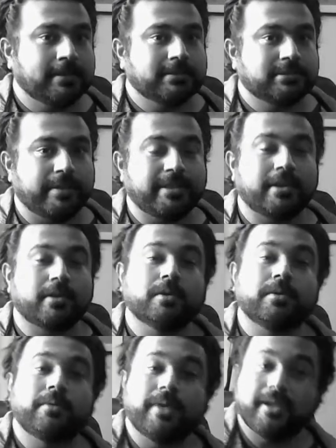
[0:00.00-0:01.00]
so when they go
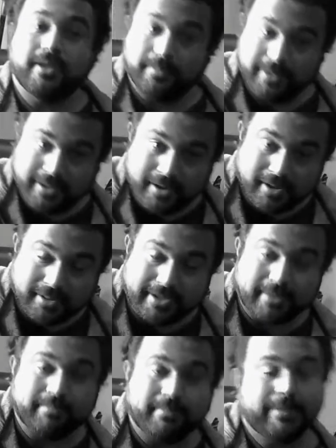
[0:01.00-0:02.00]
to Kabira, they
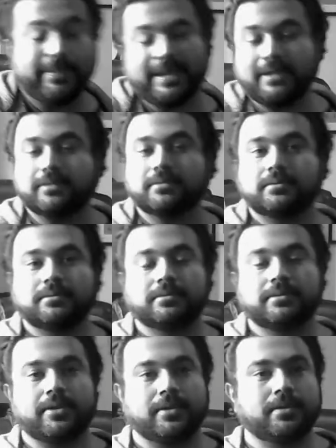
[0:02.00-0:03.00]
can maybe,
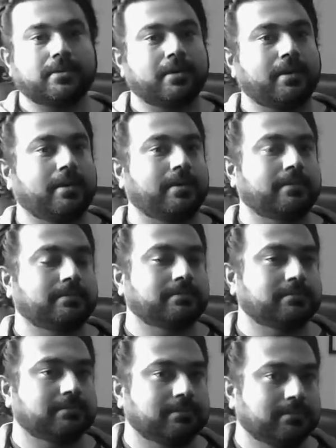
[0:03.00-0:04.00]
you know.
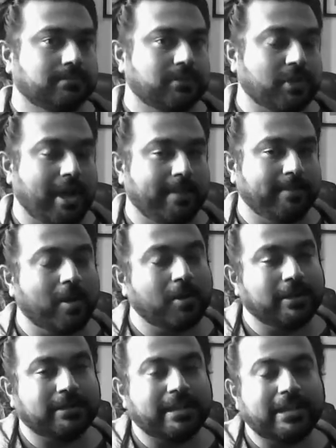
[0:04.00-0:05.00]
So I'm not
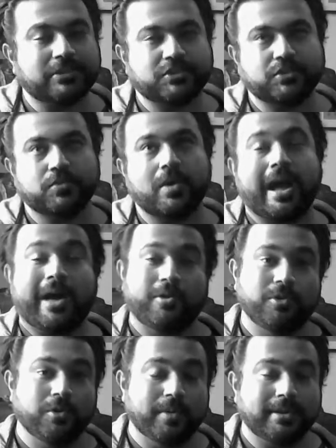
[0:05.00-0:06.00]
going to teach you how
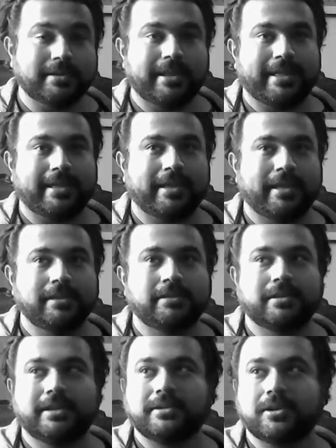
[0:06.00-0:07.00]
to do it, like
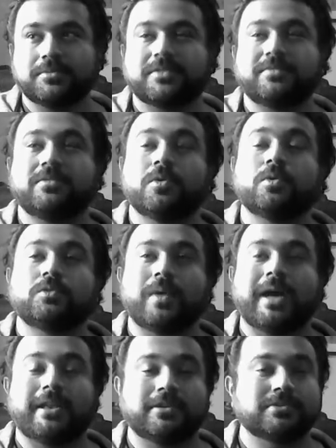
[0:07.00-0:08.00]
in terms of note
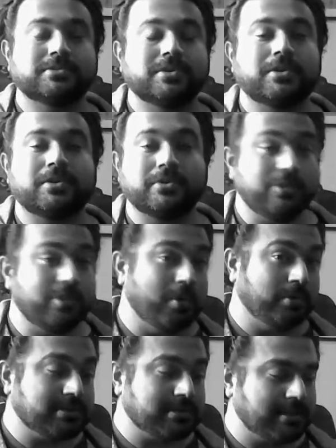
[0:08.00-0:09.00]
values or
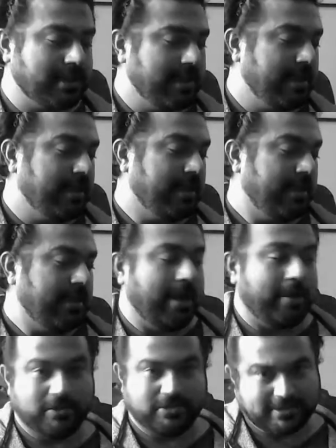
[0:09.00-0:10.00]
notes.
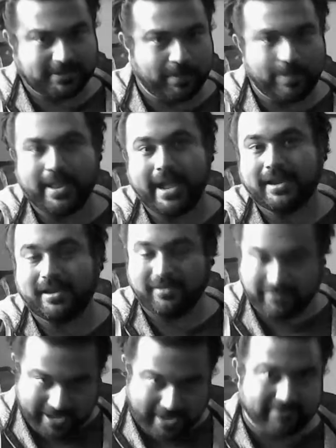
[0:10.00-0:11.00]
I'm going to just play it, and
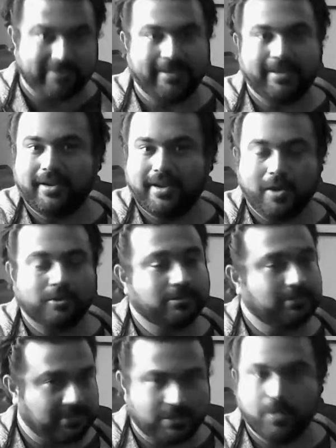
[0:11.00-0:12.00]
if you can figure it
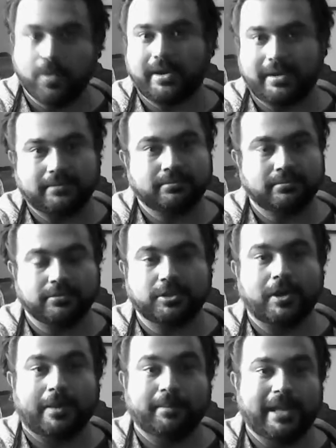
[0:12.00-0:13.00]
out, just go and
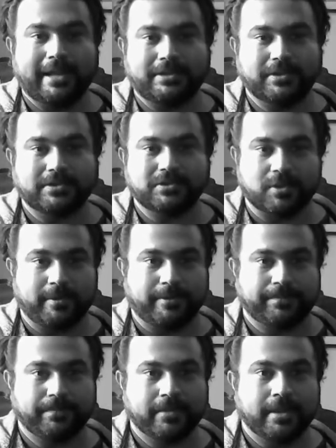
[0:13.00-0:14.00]
apply it to your
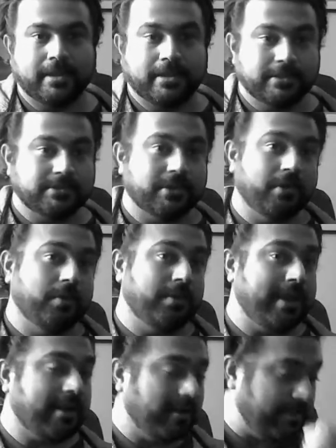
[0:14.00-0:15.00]
strumming. So
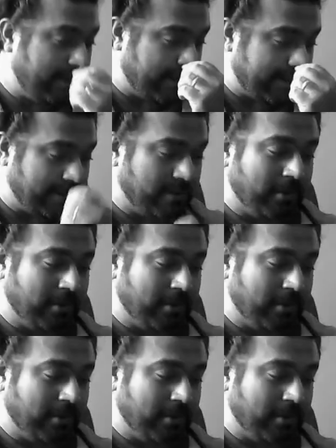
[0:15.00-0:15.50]
Re Kabira can